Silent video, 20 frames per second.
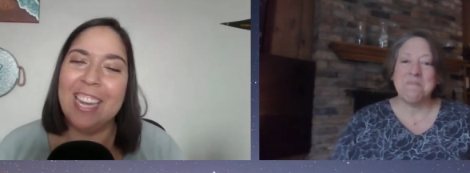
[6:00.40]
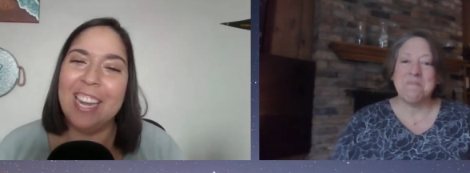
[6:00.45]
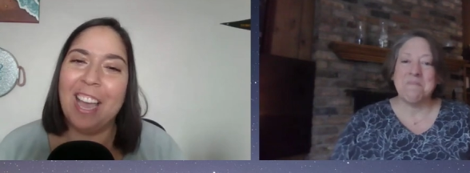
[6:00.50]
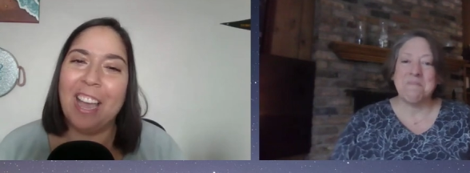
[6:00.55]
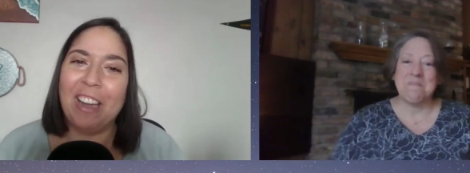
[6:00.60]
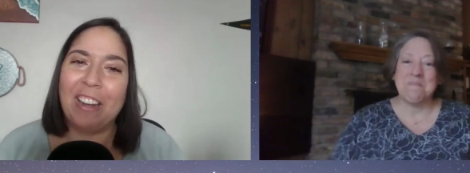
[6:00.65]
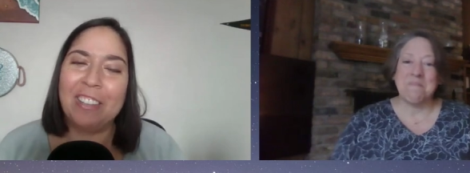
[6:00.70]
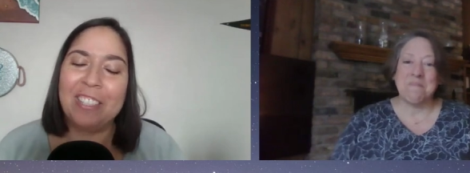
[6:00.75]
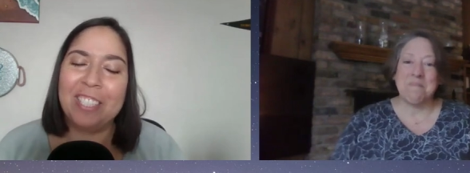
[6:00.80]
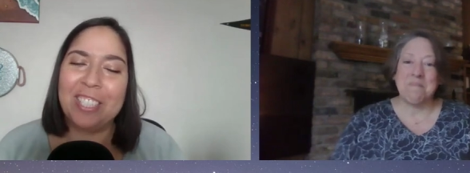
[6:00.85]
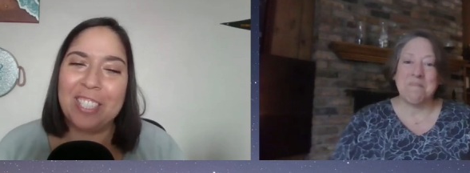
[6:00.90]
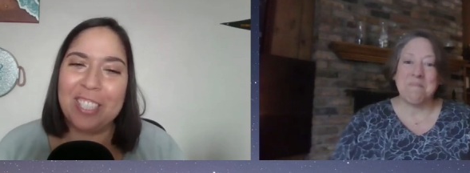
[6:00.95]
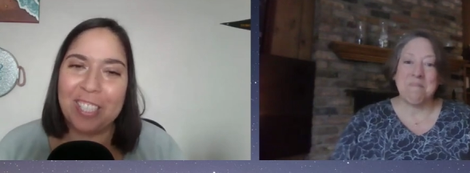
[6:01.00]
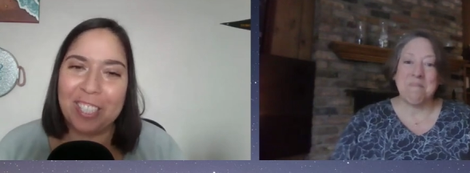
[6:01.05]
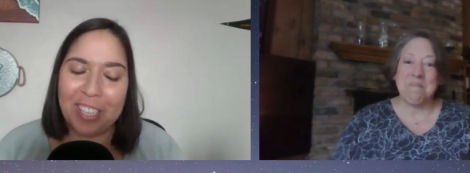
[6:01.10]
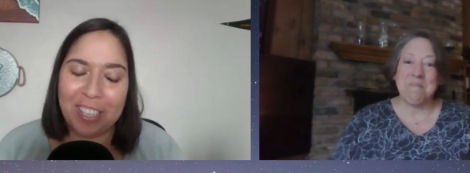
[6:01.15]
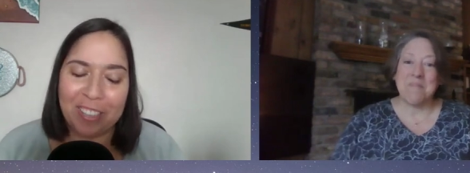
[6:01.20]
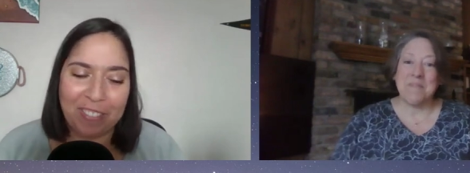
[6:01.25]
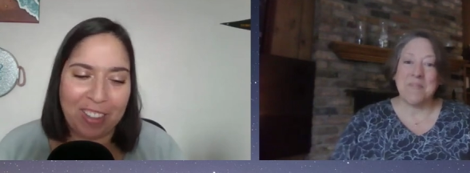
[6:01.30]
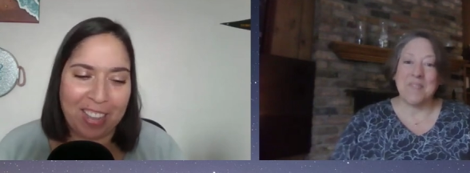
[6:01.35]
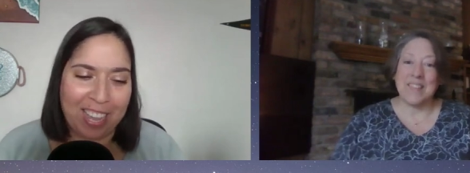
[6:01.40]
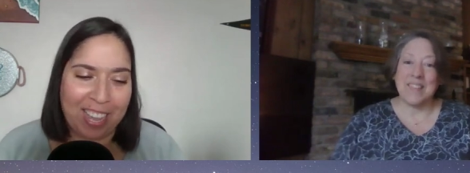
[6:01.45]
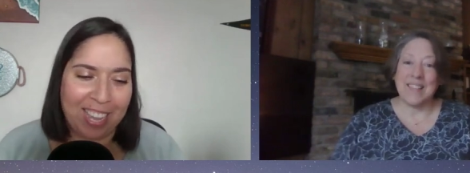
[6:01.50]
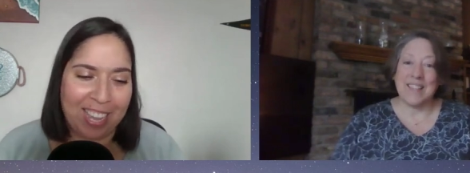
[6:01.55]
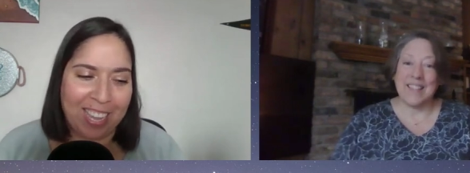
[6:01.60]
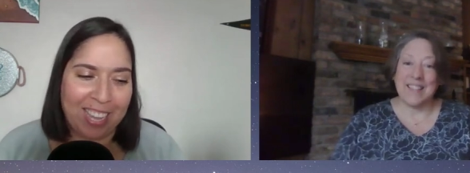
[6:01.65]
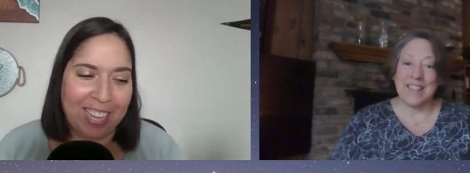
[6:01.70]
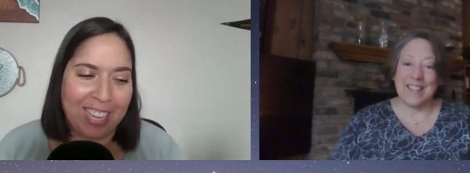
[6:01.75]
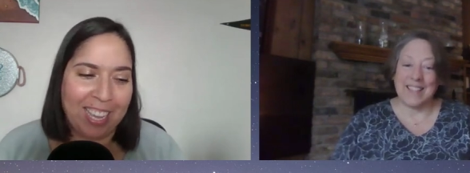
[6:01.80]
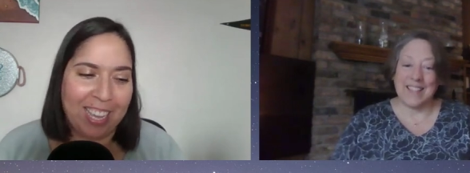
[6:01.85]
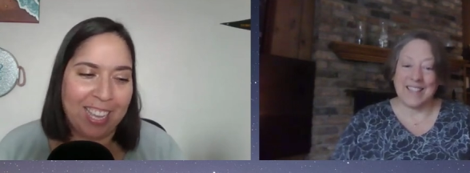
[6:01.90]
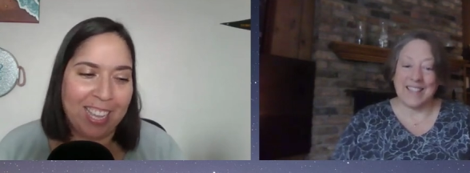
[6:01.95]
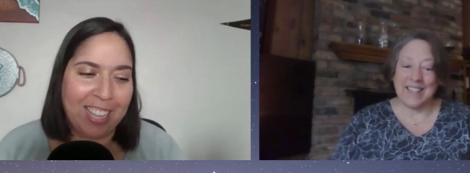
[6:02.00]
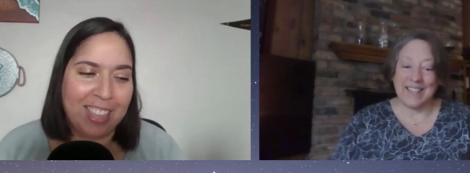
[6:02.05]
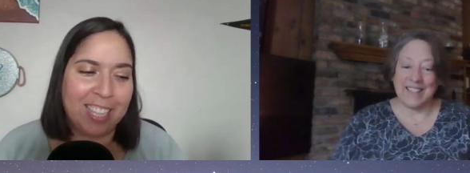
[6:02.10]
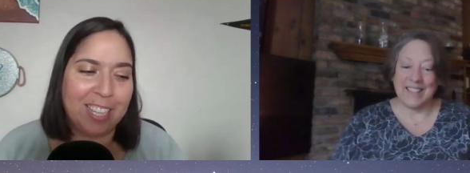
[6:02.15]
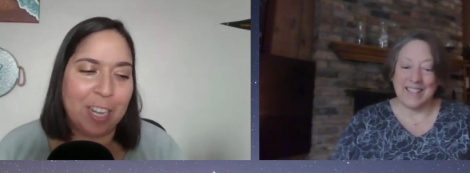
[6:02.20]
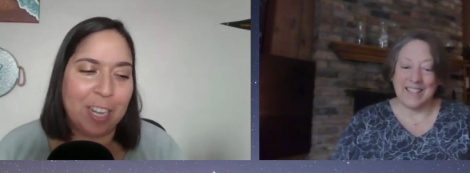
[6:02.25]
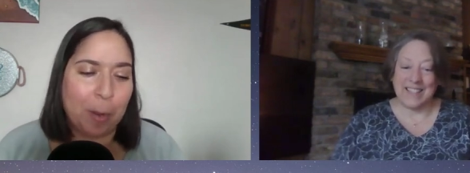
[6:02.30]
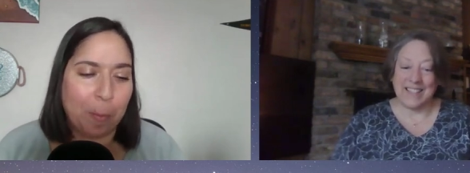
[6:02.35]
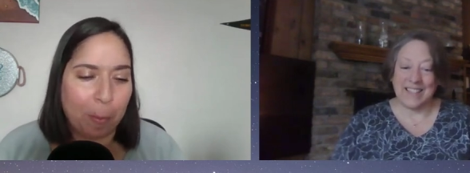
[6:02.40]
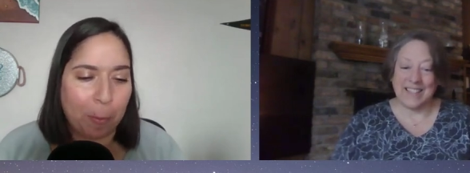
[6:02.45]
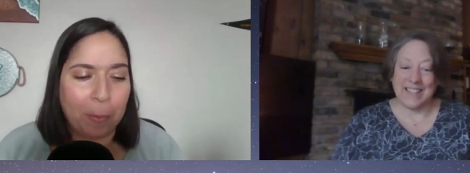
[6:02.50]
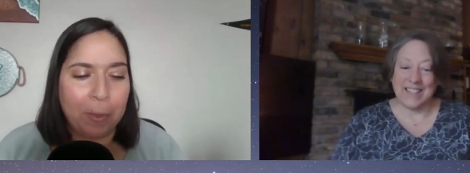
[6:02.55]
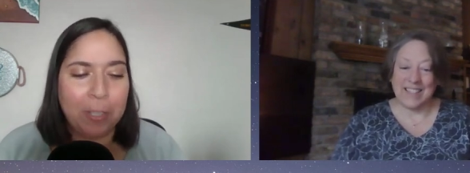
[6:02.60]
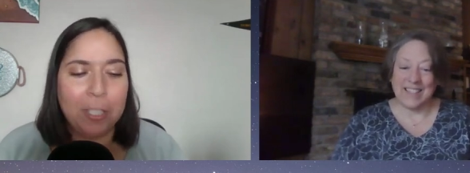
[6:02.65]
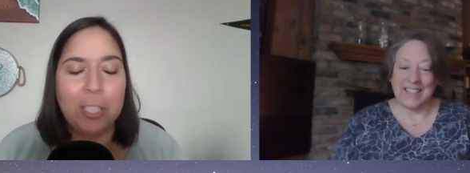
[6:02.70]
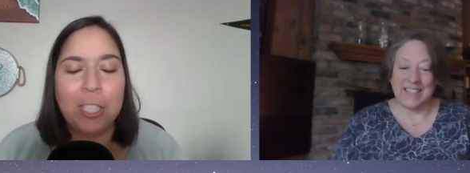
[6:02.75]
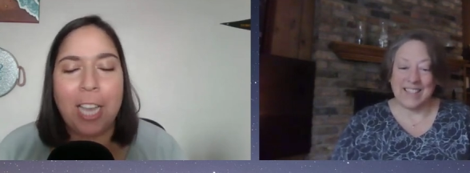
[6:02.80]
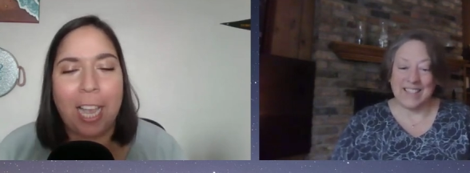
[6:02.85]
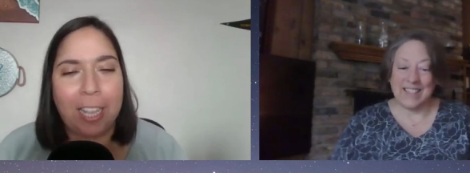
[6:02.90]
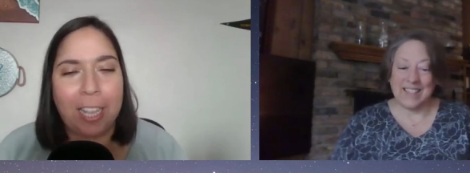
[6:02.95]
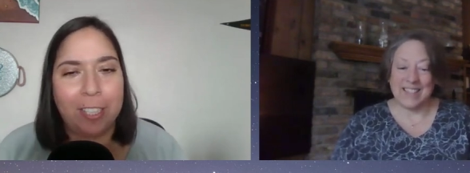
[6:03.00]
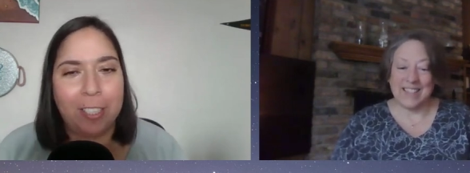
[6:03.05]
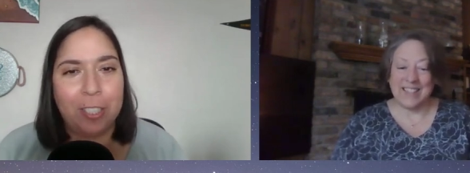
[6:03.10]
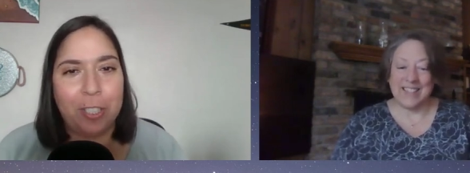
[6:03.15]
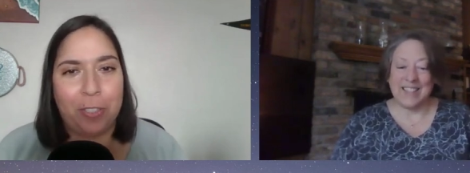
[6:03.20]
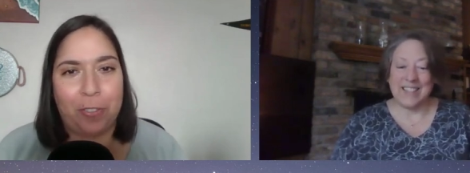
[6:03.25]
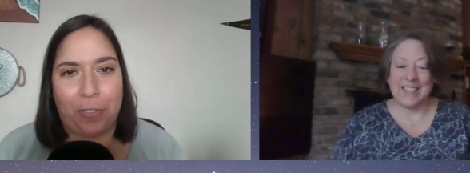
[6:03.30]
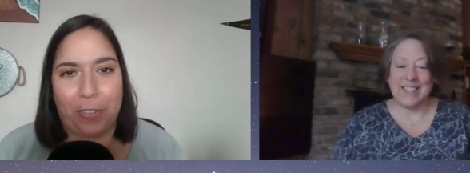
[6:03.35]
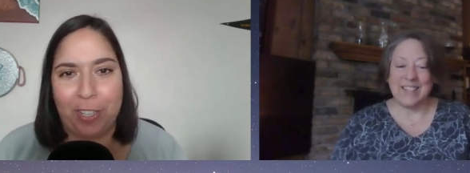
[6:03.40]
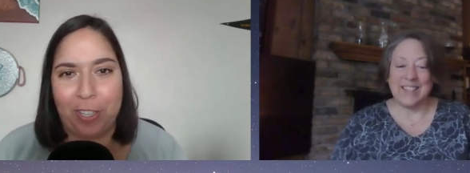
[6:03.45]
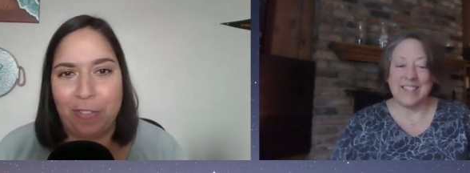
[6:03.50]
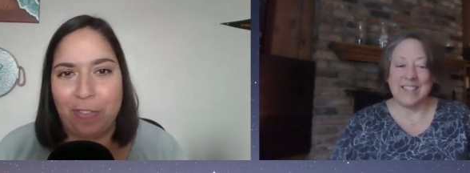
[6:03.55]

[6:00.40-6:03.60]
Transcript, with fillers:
Speaker 1: In our survey, the number one challenge for